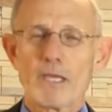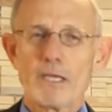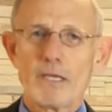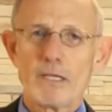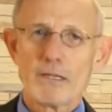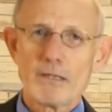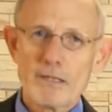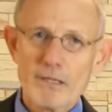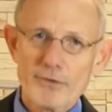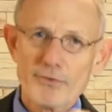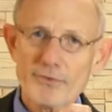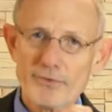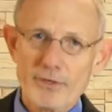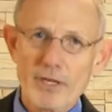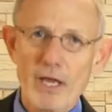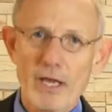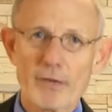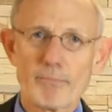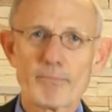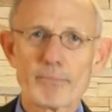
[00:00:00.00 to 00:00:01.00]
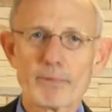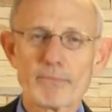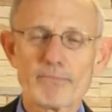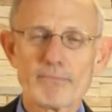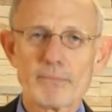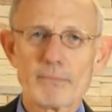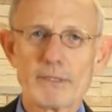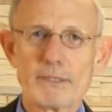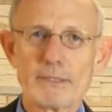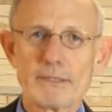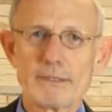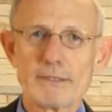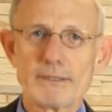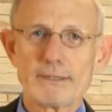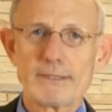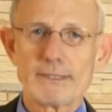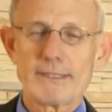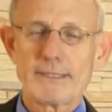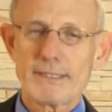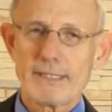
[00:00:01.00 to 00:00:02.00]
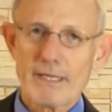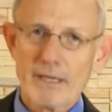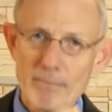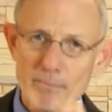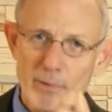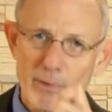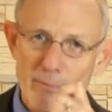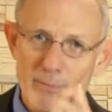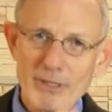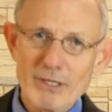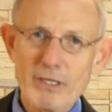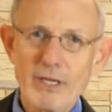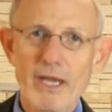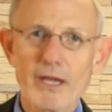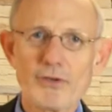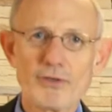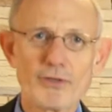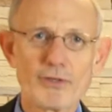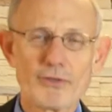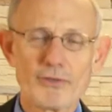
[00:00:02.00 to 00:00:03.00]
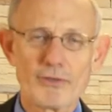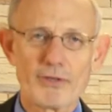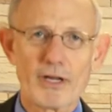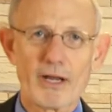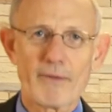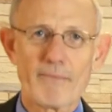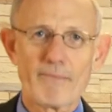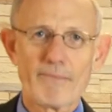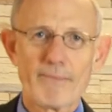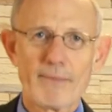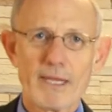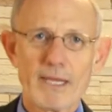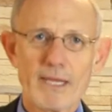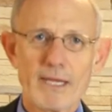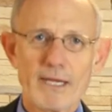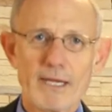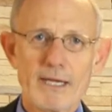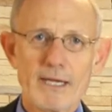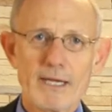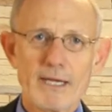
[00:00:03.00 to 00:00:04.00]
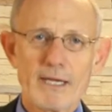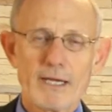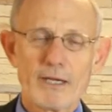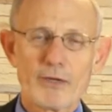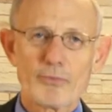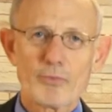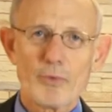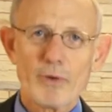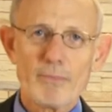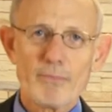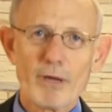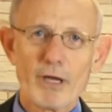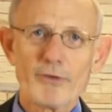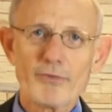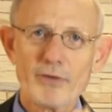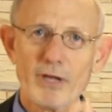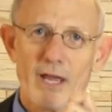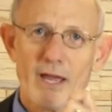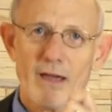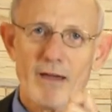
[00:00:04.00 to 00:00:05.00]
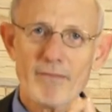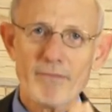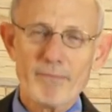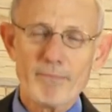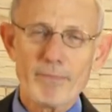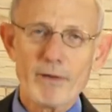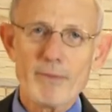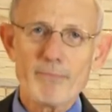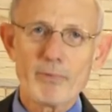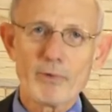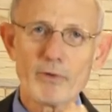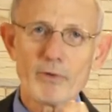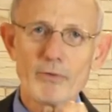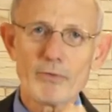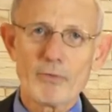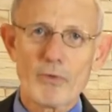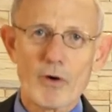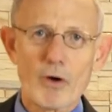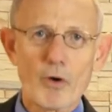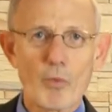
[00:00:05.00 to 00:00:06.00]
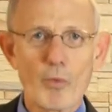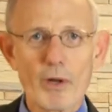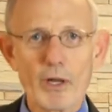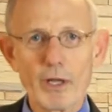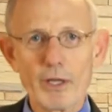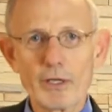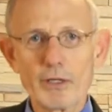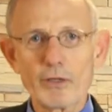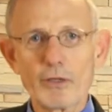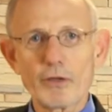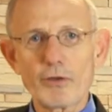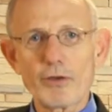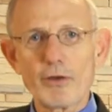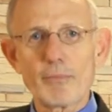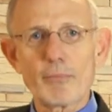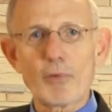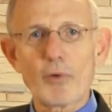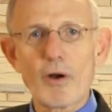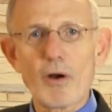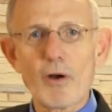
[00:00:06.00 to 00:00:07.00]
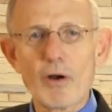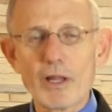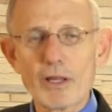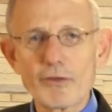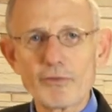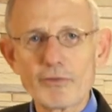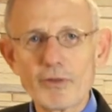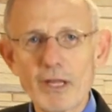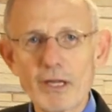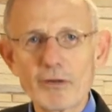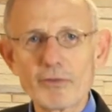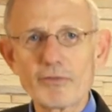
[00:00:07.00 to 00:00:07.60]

in this step, in the implementation step, is we must have people who are willing to temporarily set